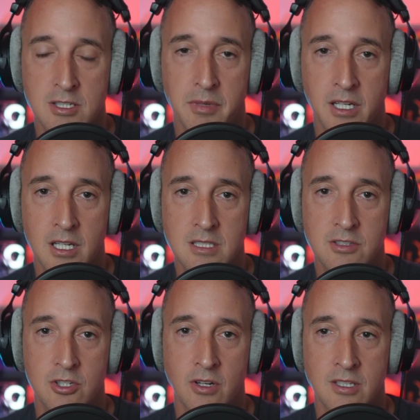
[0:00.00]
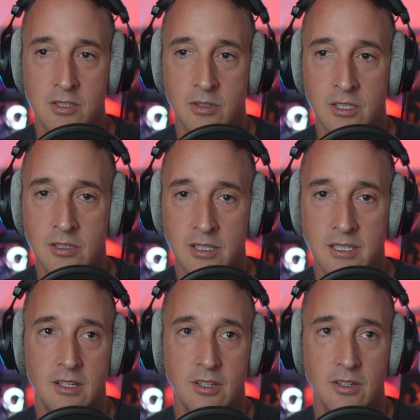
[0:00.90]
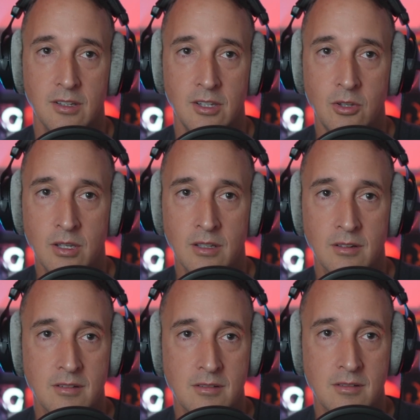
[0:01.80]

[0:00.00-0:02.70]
And because you're starting so early, you can